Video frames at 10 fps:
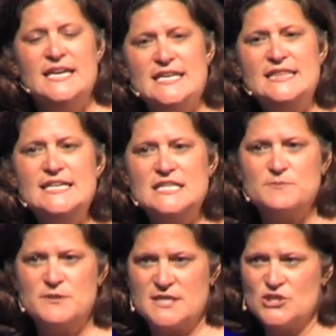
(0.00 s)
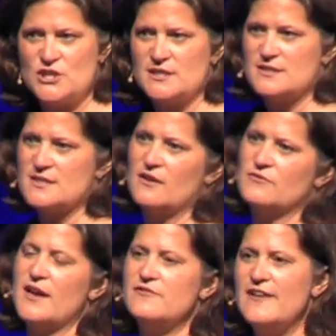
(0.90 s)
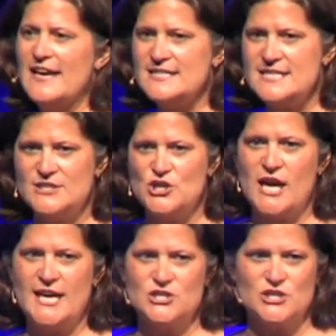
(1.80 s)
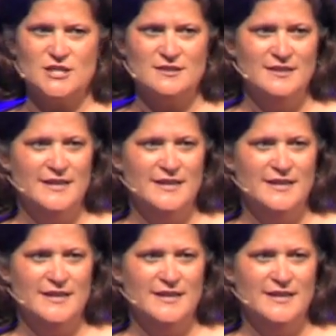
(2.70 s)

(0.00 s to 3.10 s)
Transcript: in these positions of advanced education,